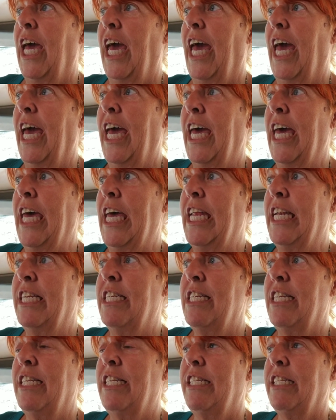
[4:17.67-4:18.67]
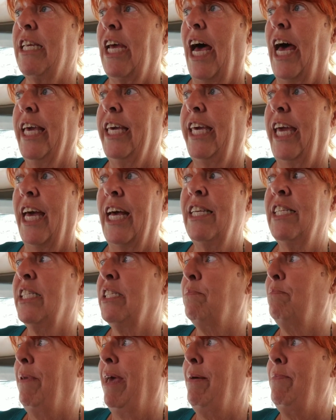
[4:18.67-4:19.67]
And I
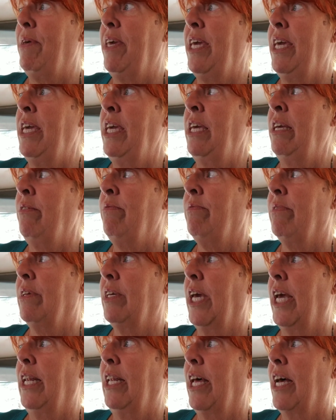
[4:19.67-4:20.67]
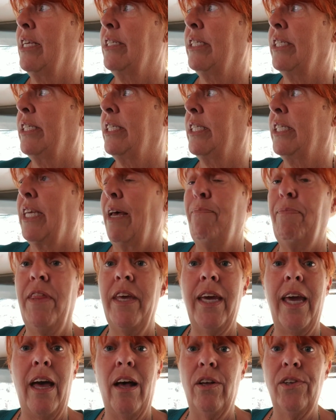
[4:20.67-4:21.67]
guess maybe, unless
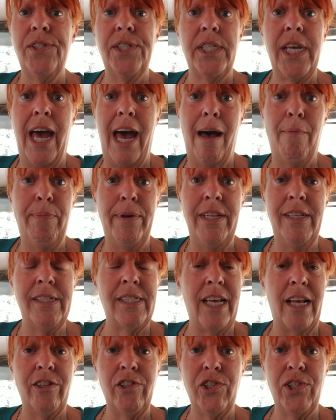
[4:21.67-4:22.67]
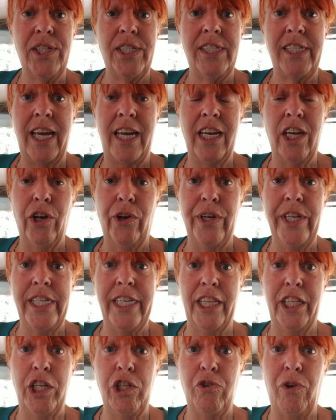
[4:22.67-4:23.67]
something else happens, I'll just stay here
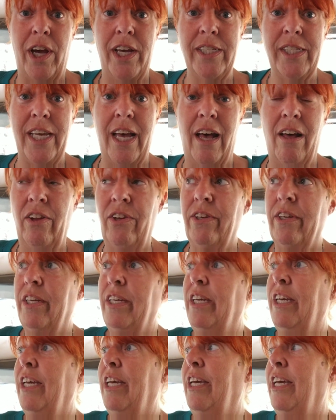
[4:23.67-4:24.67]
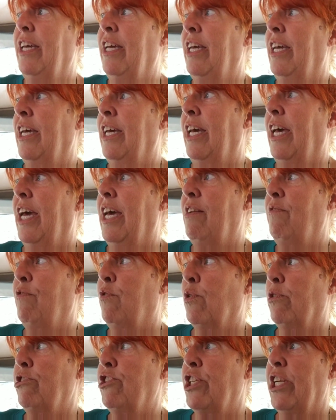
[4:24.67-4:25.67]
until it dries out. And
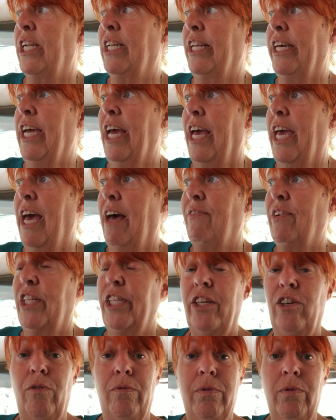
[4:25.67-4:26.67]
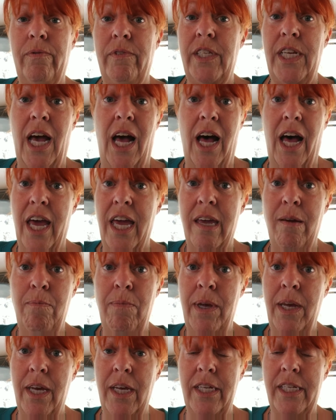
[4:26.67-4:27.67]
fortunately, I have a little
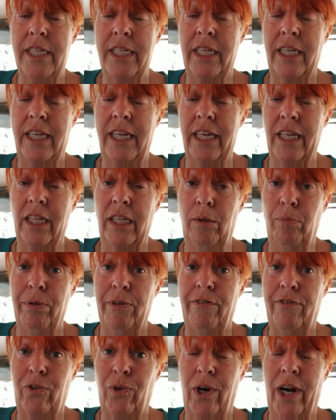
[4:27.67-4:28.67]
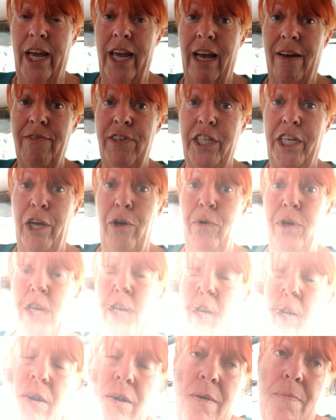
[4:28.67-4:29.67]
time to kill before I have to go
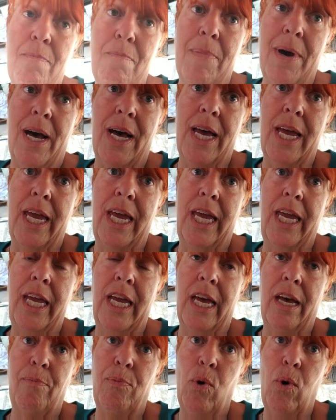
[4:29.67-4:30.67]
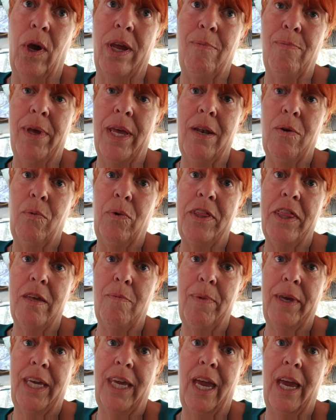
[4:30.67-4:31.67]
in my appointment with the
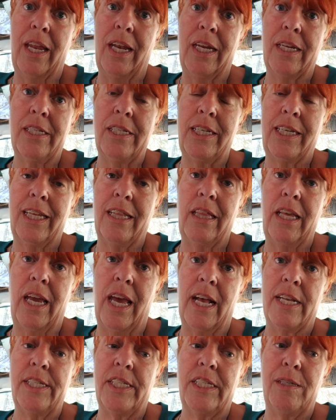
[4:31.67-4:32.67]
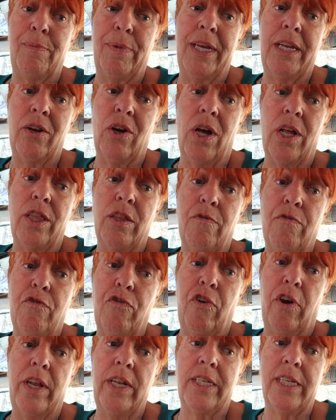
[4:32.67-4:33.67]
mechanic to get the estimate on the
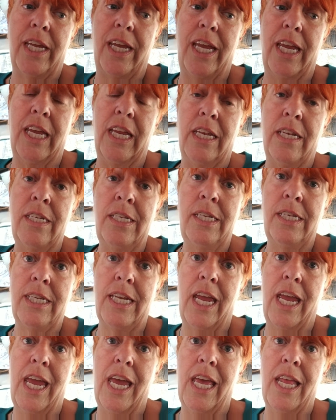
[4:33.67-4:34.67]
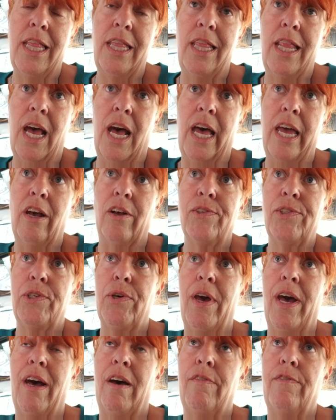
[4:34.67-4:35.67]
front end. And I
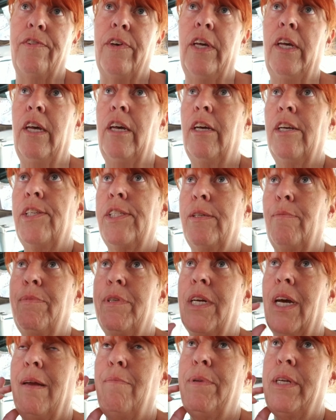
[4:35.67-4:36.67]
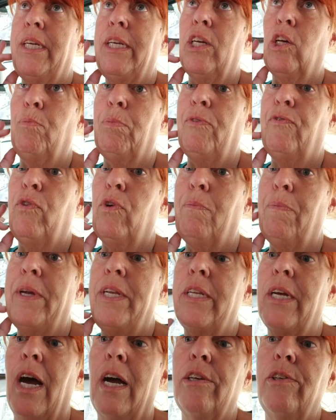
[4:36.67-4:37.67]
also have some time to kill before my
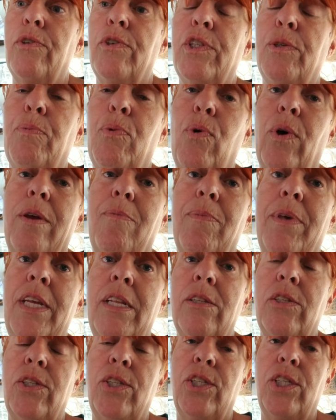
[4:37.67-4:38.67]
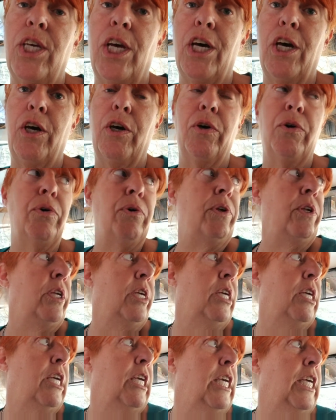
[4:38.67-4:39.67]
doctor's appointment. So,
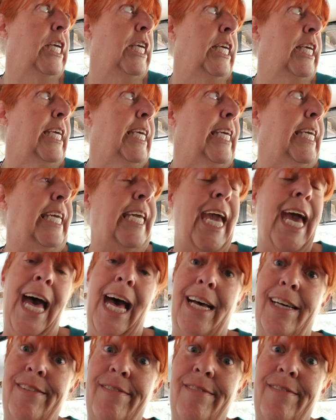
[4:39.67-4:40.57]
yeah,